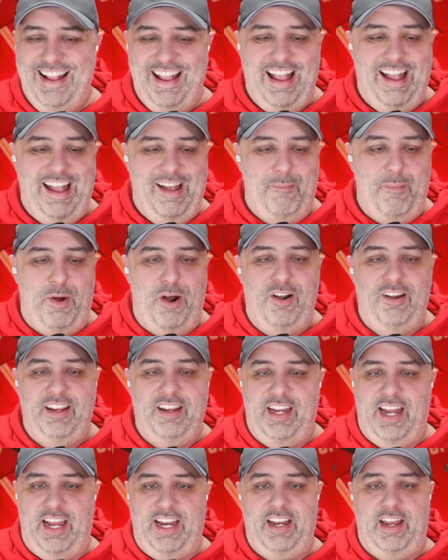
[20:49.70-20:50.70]

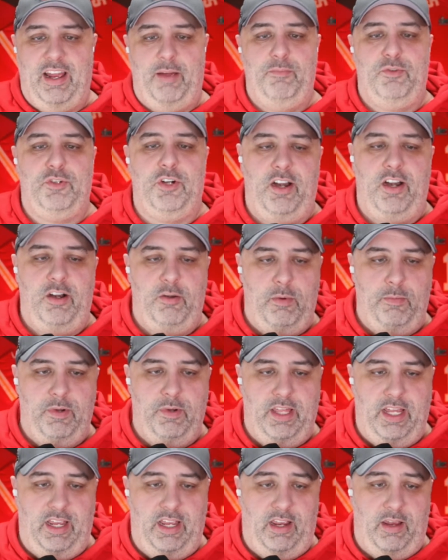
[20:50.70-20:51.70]
Marlon, I'm trying to remember
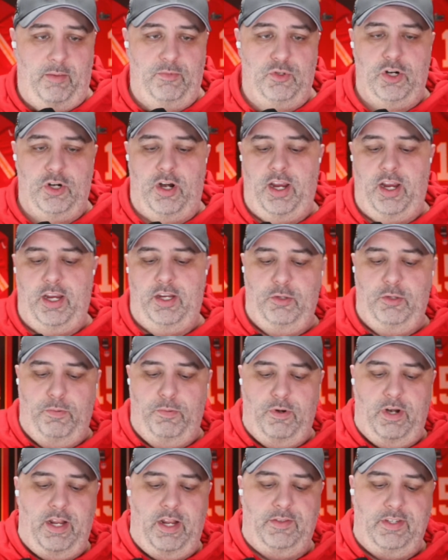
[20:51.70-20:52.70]
that. I'm trying to
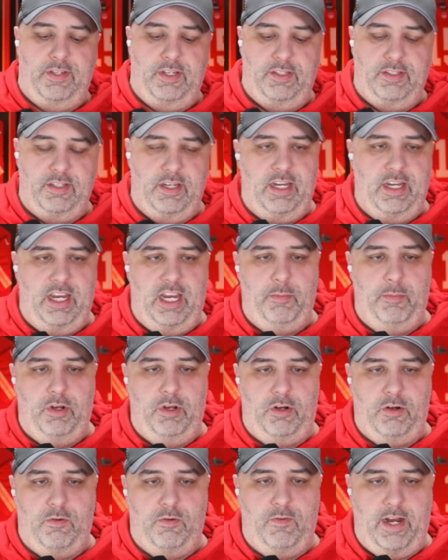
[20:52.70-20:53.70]
pronounce his name
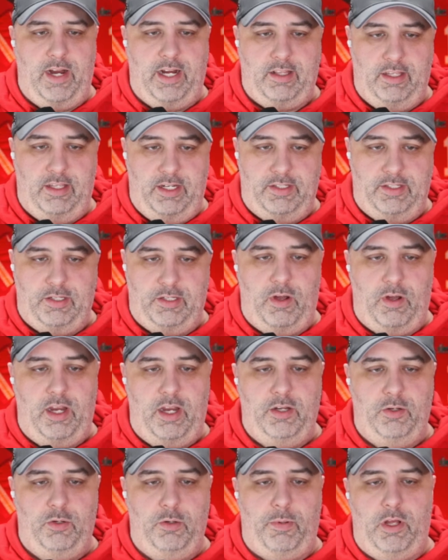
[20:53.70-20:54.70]
correctly, so I
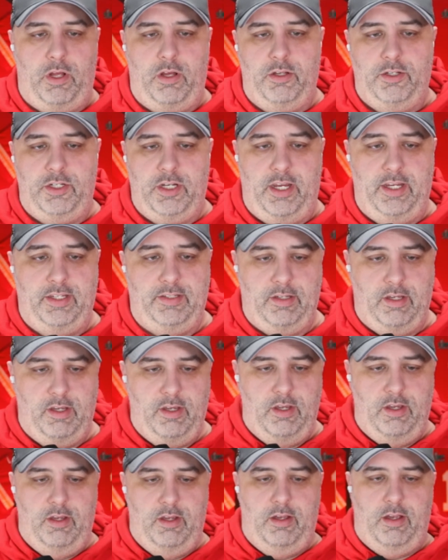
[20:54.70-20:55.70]
do apologize.
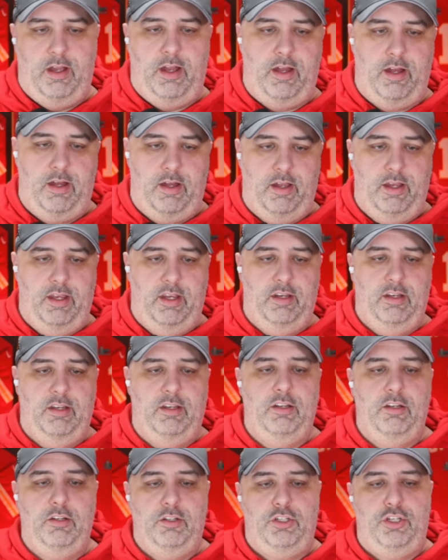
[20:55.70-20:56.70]

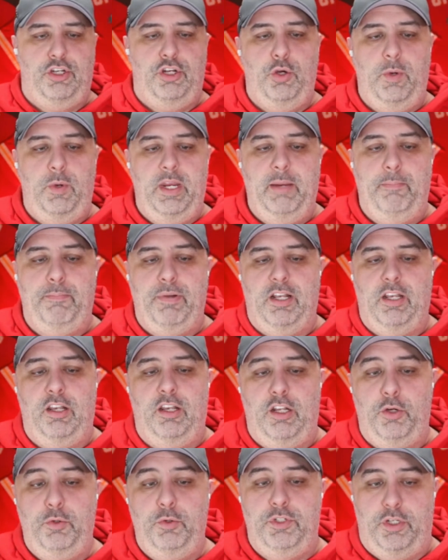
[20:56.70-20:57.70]
Tui
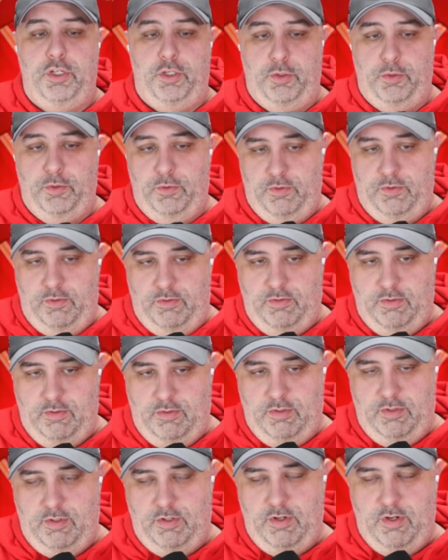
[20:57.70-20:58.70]
Pelotu
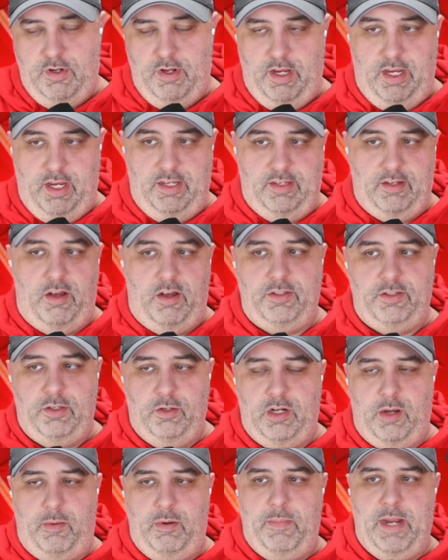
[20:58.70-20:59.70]
is also
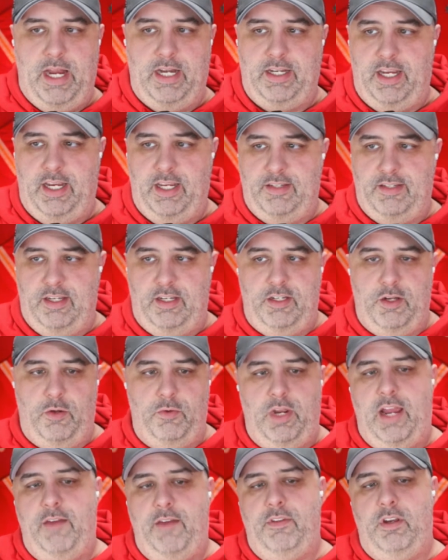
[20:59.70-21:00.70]
coming back to Kansas City. Don't
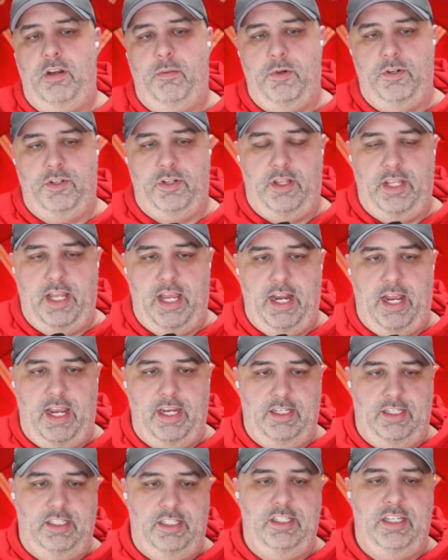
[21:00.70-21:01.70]
have the numbers on that. I
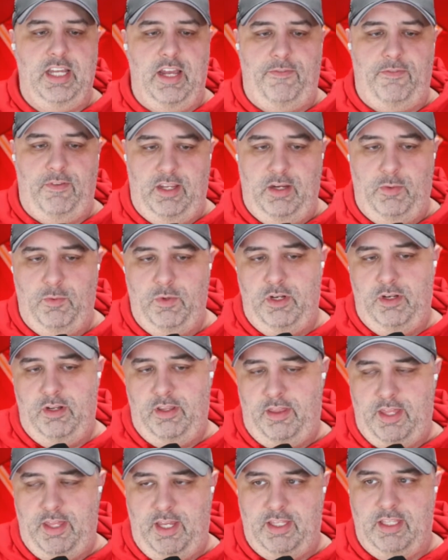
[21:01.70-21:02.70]
definitely would
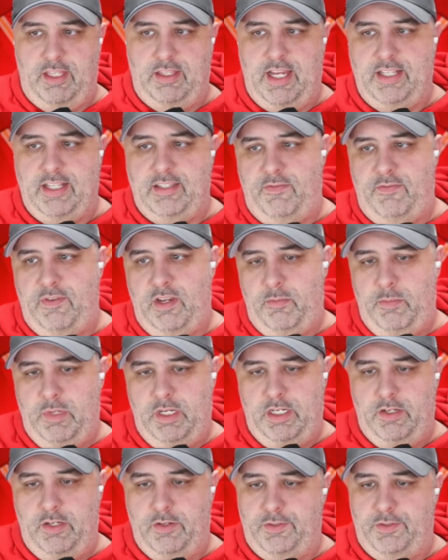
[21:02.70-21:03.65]
think that that's a vet min deal.